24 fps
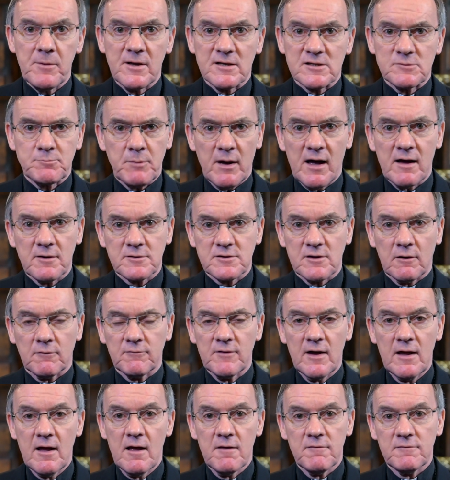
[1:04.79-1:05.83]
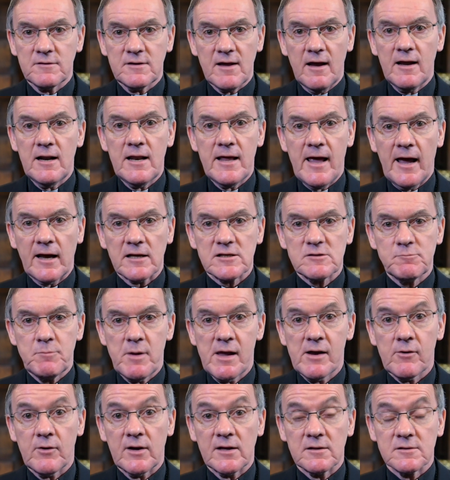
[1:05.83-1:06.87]
It's part of daily
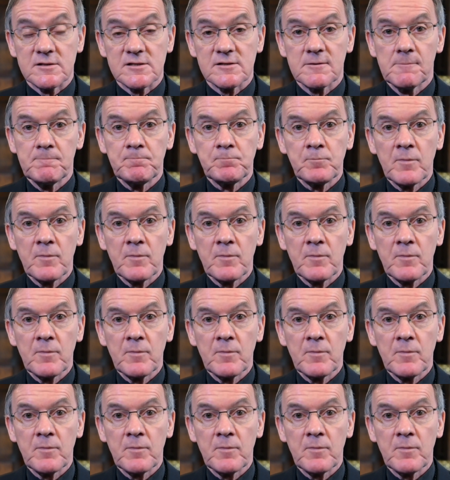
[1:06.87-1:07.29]
experience.